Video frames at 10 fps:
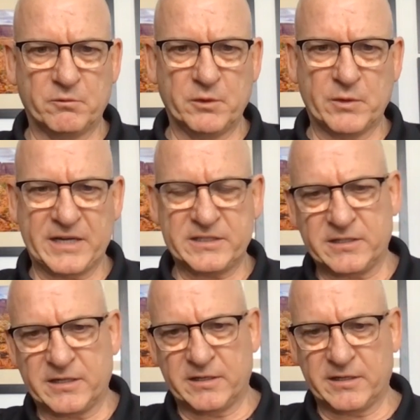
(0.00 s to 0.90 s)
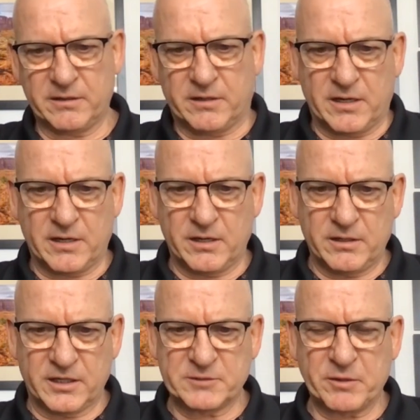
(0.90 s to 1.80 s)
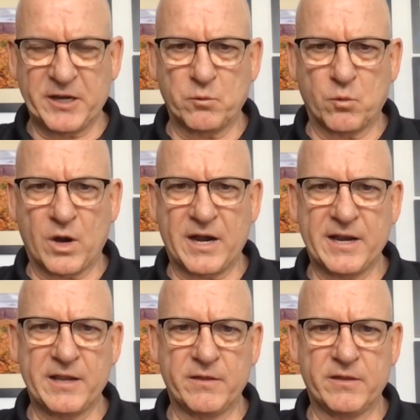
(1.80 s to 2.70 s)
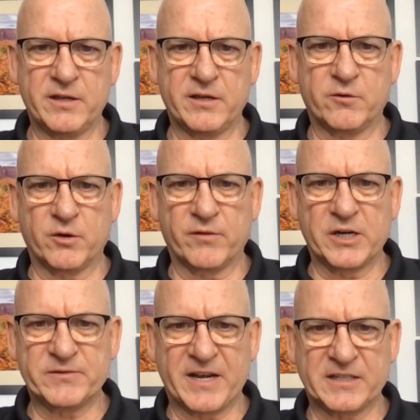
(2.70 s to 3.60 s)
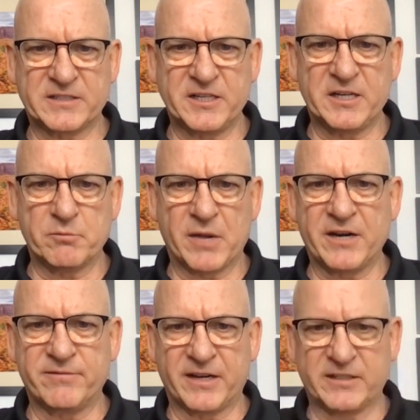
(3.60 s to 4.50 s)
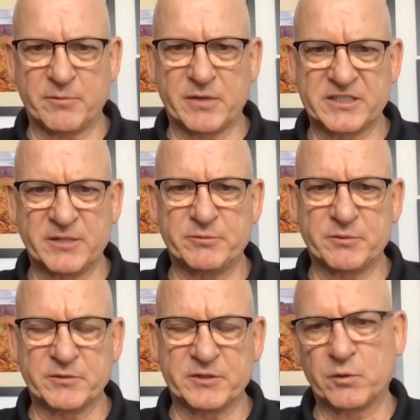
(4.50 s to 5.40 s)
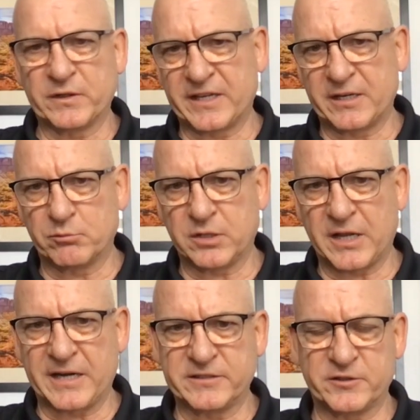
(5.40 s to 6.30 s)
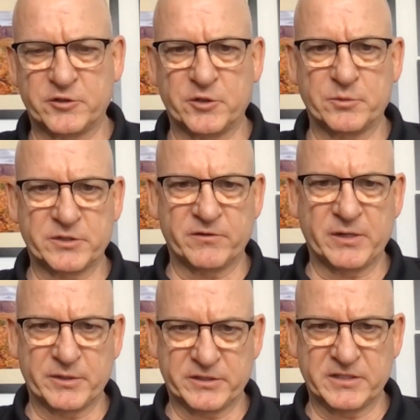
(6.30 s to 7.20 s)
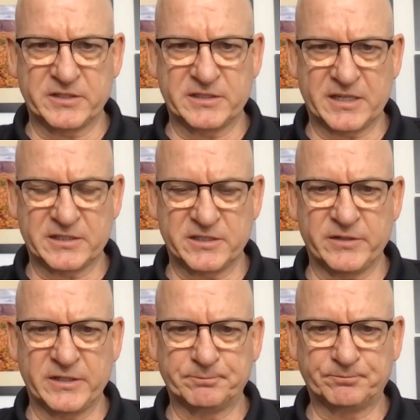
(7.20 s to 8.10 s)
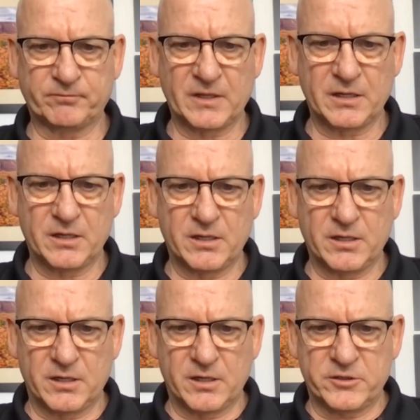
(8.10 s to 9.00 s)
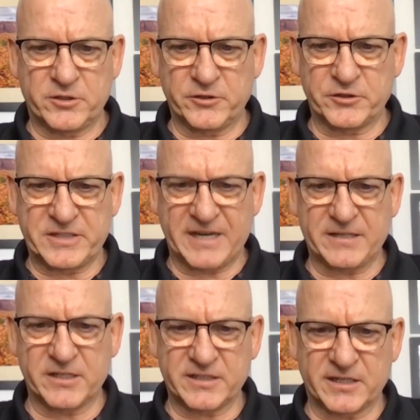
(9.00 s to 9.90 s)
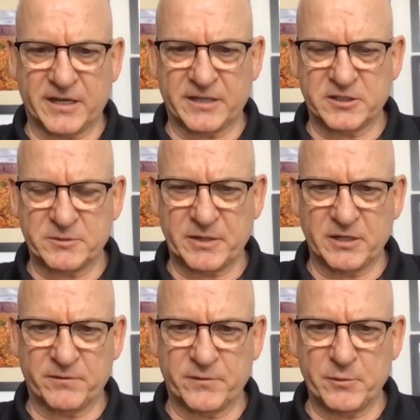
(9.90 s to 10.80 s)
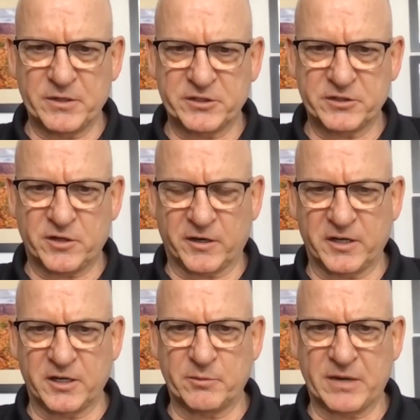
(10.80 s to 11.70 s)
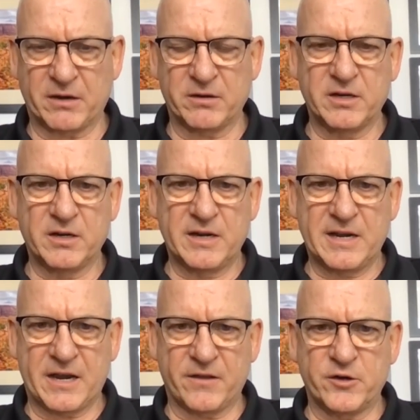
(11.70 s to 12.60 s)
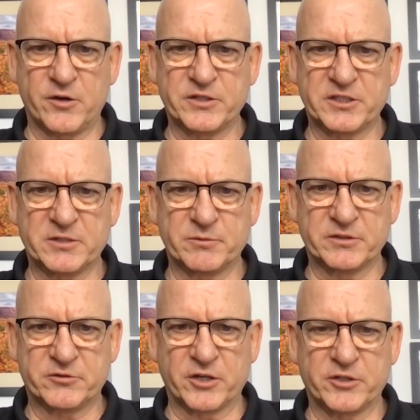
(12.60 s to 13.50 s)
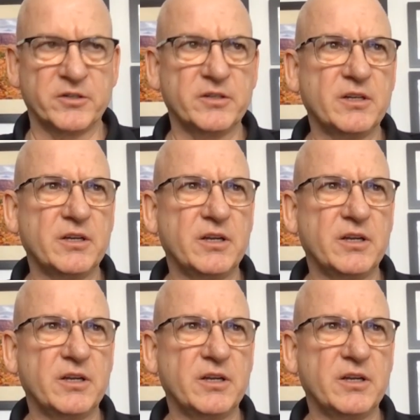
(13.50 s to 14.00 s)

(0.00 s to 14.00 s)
We were asked to explain why the coronavirus vaccine might affect MS symptoms and what that implies in terms of MS disease activity. To understand this, I'd like to spend a few minutes just talking about how the nervous system is structured